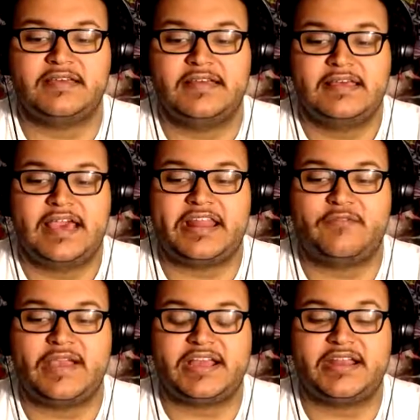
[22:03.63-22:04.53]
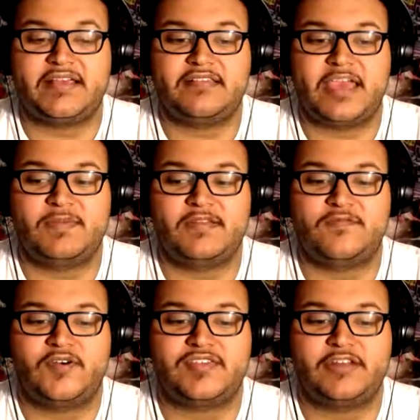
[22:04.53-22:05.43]
I recognized Damian's
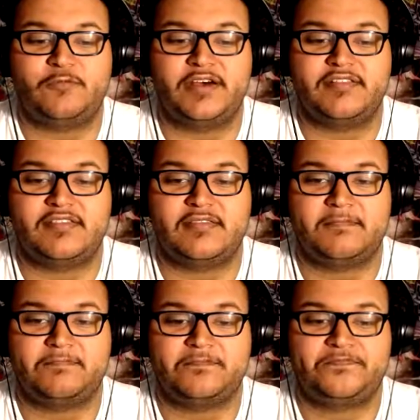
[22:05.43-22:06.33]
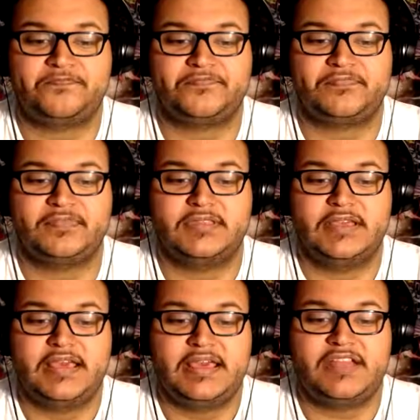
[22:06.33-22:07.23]
voice at once.
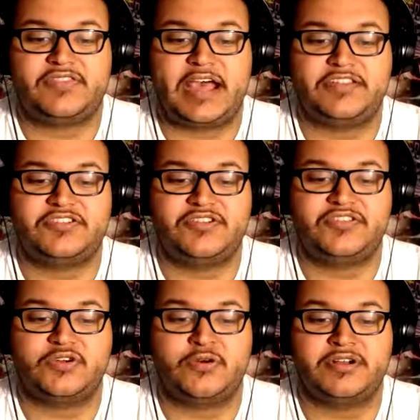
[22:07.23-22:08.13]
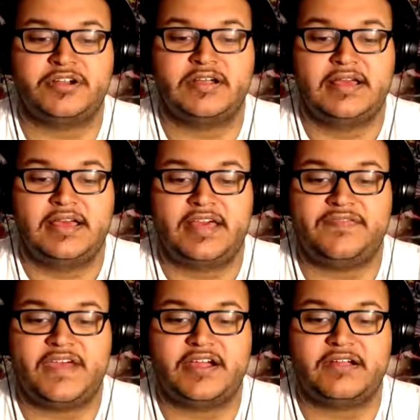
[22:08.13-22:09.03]
I turned the corner, and
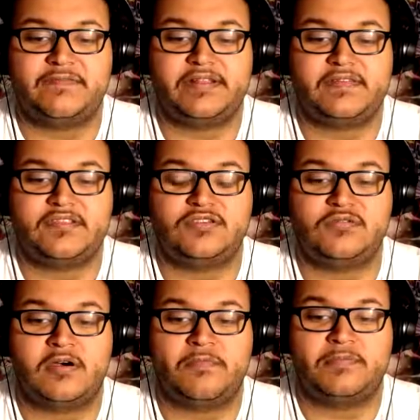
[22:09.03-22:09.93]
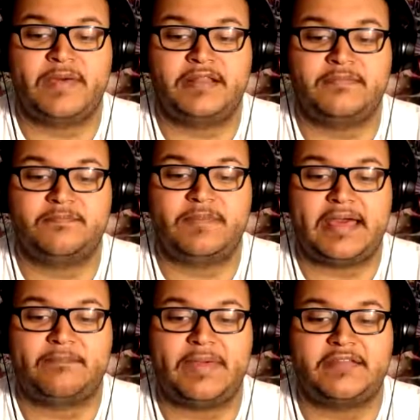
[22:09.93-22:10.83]
there, in front of the two open
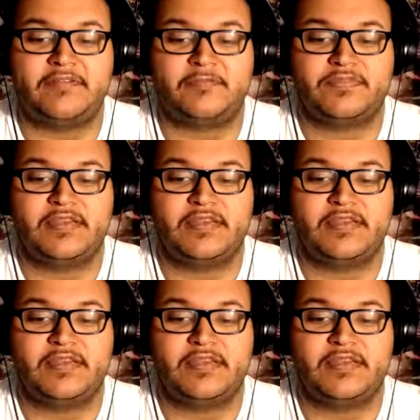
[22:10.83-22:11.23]
bedrooms,